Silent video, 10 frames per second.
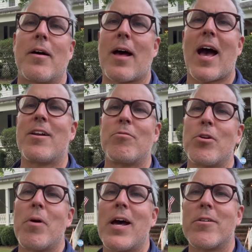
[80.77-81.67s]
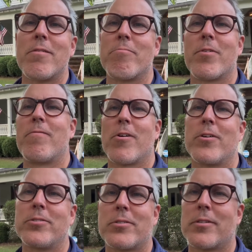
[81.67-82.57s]
I don't know how to
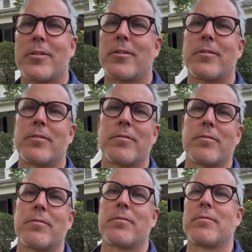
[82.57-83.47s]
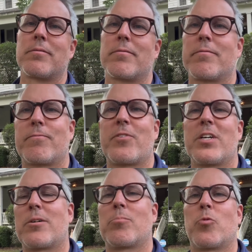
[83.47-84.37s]
reverse the
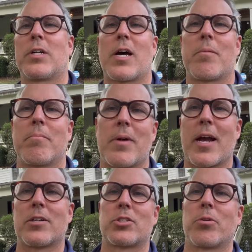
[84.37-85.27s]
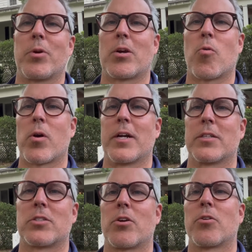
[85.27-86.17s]
film when I'm actually recording.
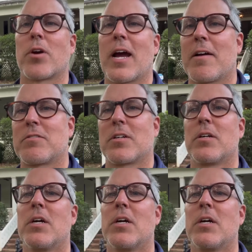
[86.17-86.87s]
So you're going to have to